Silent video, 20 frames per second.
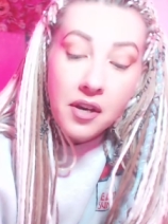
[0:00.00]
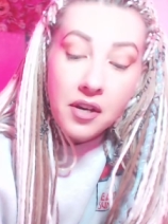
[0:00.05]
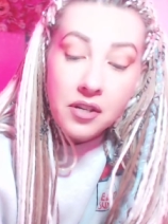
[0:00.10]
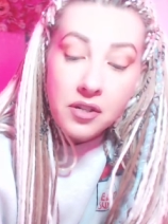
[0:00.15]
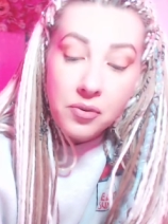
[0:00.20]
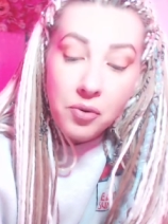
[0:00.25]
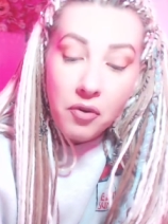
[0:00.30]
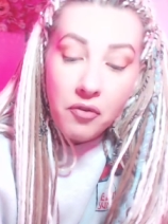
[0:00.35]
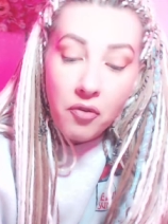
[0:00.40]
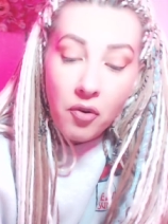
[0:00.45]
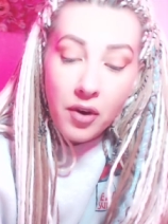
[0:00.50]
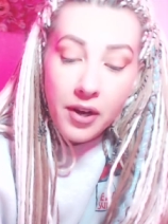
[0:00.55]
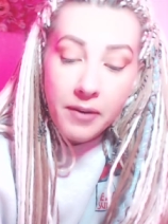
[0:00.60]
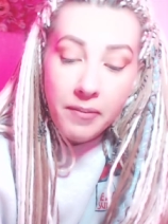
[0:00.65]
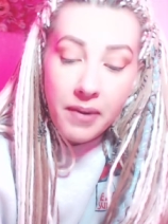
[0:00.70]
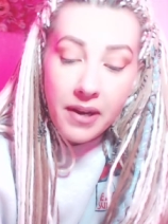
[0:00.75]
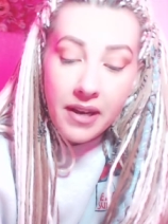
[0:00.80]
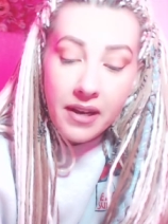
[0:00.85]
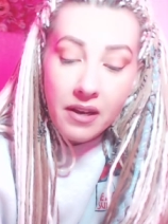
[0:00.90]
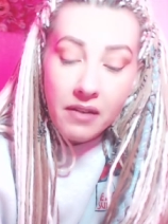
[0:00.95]
To avoid
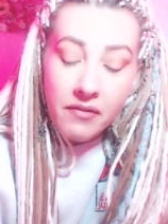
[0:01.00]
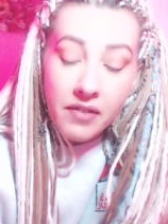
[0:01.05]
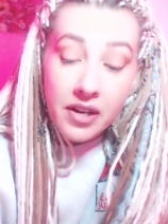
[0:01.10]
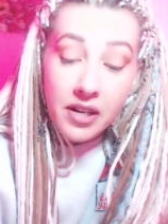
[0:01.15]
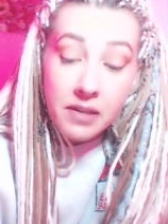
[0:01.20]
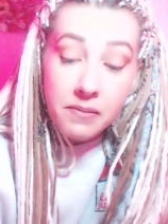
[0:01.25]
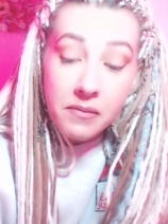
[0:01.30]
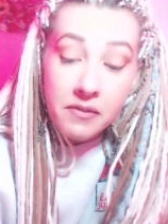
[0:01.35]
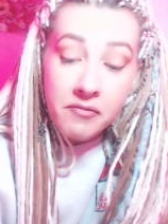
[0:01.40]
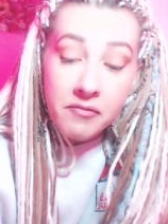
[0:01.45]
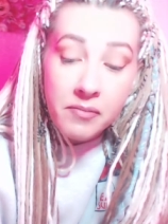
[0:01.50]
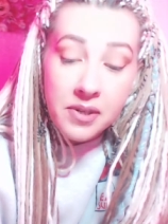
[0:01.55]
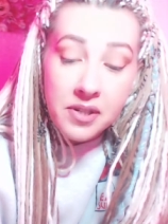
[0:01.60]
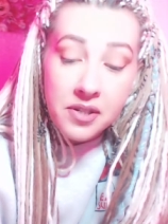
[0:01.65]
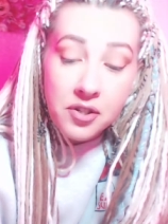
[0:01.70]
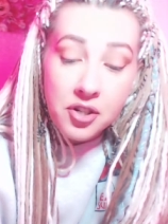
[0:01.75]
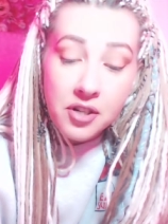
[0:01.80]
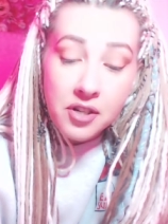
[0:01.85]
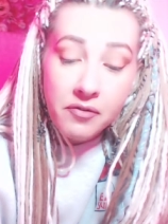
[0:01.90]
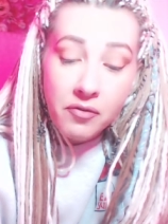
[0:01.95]
being a victim of
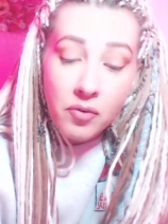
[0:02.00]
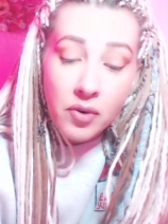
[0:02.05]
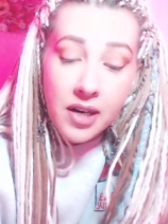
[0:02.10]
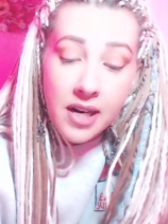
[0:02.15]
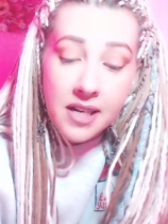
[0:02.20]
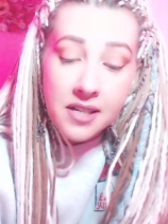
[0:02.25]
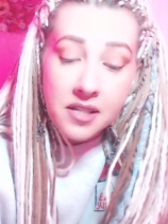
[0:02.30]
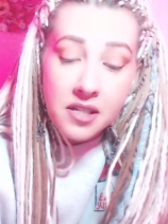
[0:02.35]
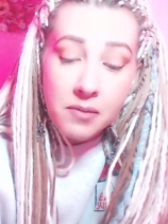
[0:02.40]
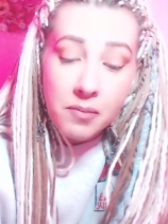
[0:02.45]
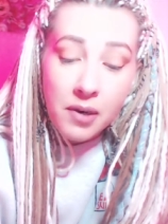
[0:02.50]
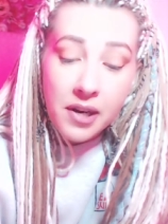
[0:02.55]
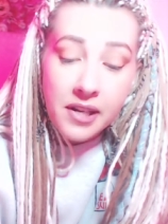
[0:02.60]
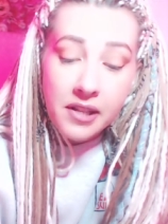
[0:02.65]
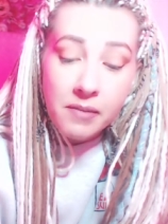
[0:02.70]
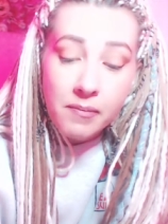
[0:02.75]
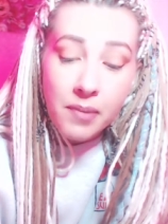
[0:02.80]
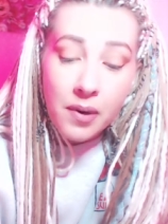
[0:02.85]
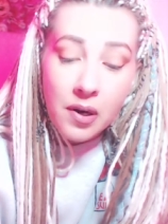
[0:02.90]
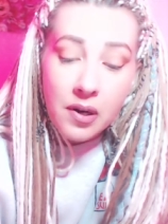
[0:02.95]
mischief, one has to break
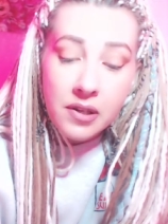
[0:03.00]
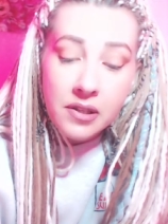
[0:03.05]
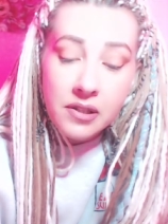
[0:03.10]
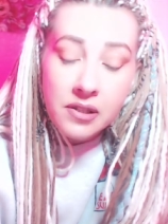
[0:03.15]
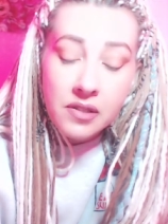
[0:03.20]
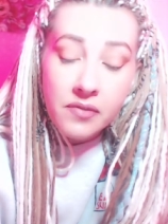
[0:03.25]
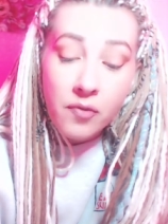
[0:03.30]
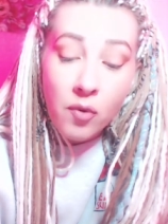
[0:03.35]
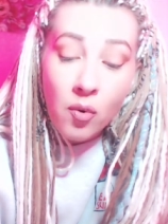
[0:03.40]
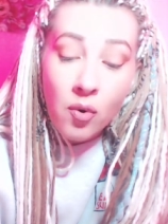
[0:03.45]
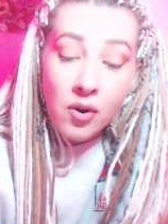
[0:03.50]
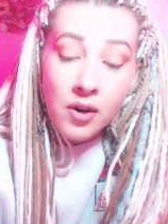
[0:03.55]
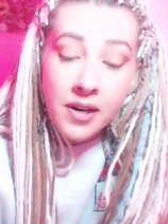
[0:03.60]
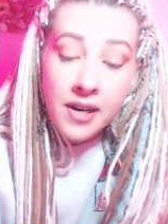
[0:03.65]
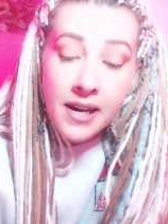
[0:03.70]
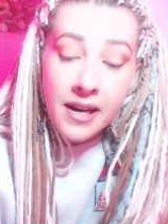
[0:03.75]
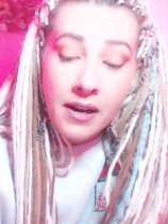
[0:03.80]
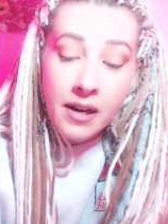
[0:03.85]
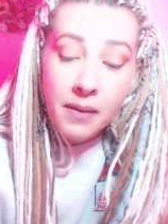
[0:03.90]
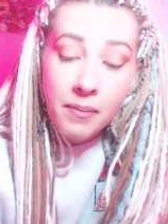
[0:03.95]
the bonds of
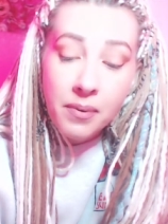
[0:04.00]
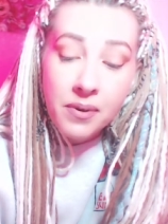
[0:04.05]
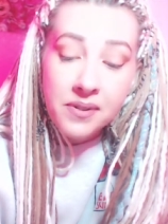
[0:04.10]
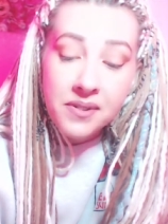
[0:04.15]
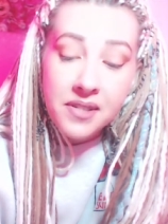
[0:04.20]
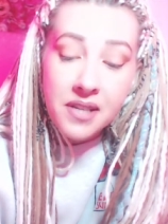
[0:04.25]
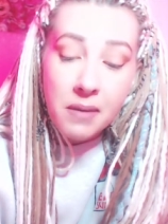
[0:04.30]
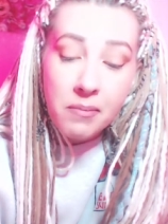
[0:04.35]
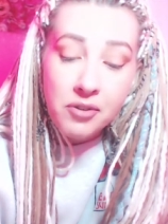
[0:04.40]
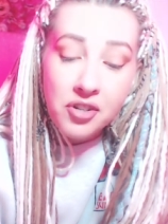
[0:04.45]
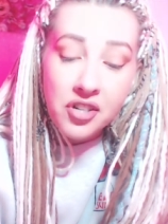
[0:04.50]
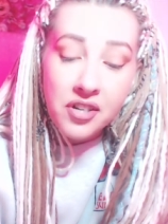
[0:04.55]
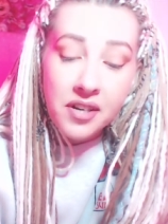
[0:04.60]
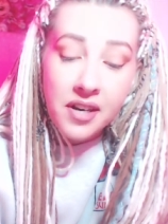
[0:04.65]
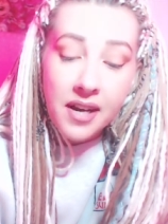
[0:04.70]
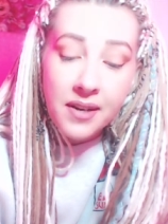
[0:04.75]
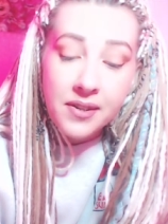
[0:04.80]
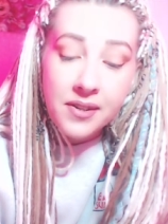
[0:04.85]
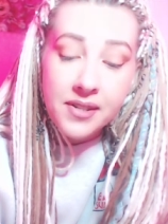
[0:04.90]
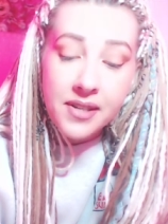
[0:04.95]
ordinary perception
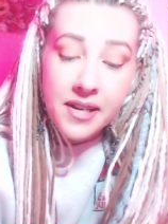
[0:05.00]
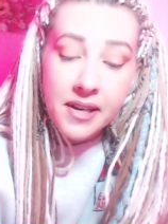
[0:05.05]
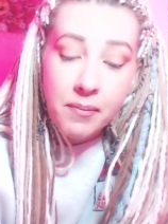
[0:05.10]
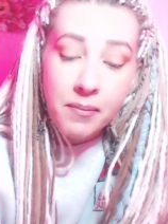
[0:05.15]
and take